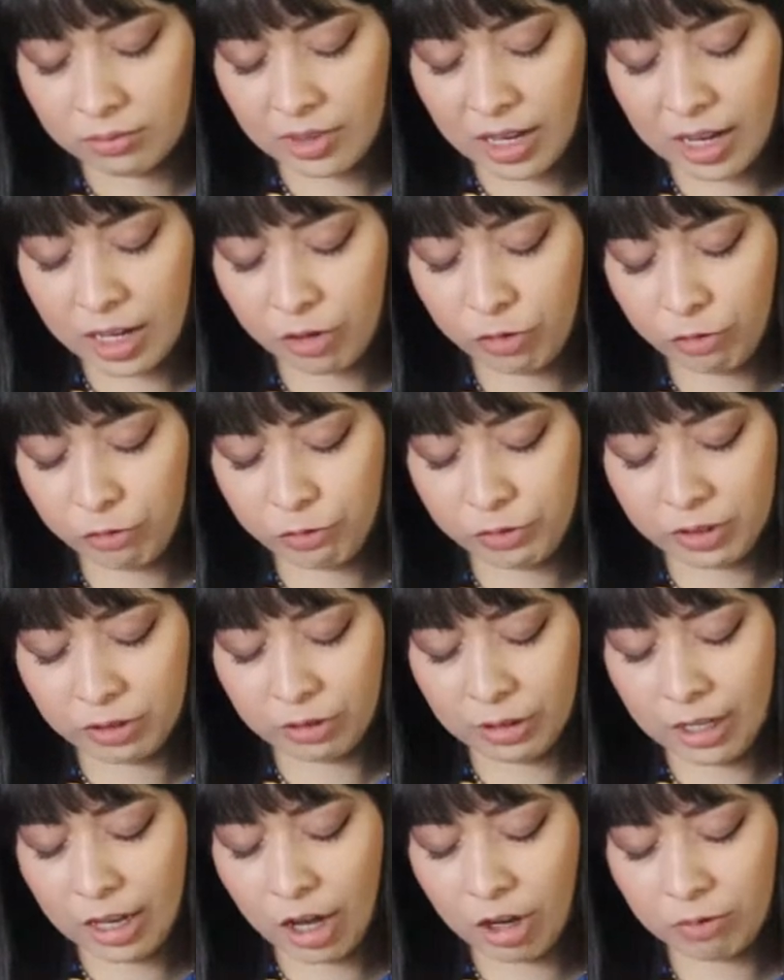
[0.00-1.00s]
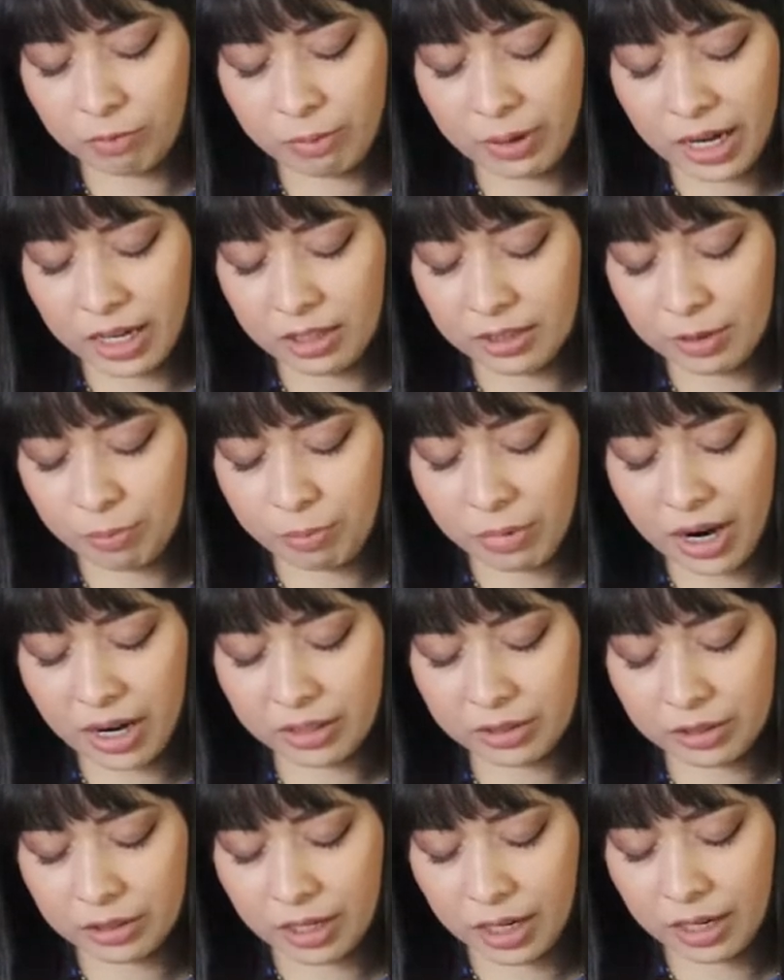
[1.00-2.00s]
I don't feel loved by the
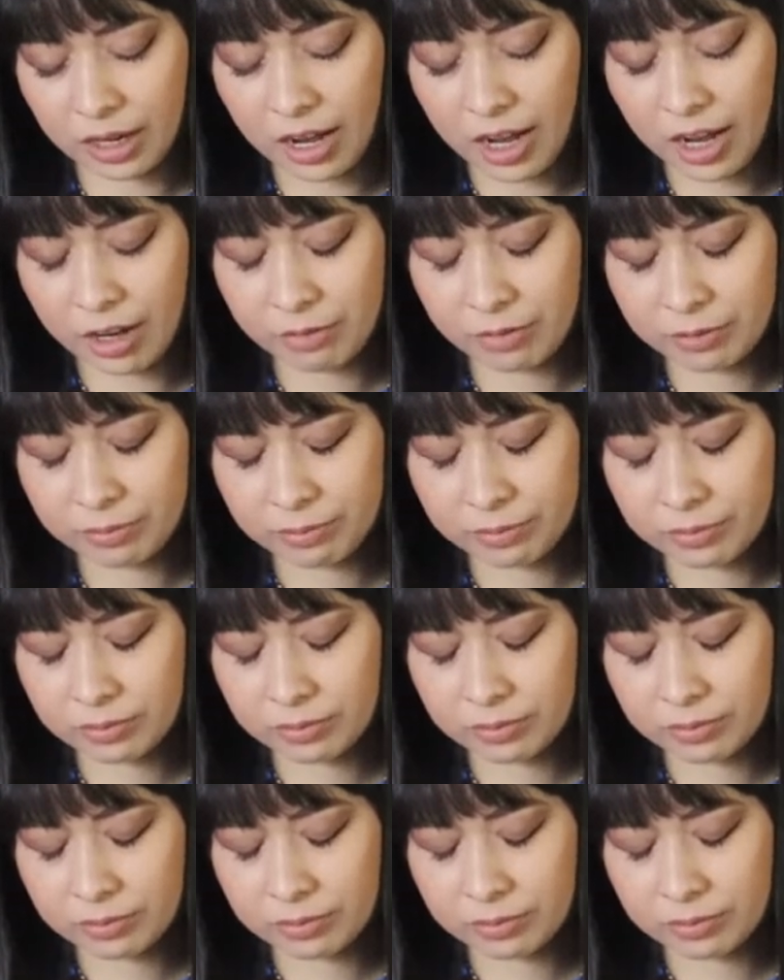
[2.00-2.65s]
partner I have.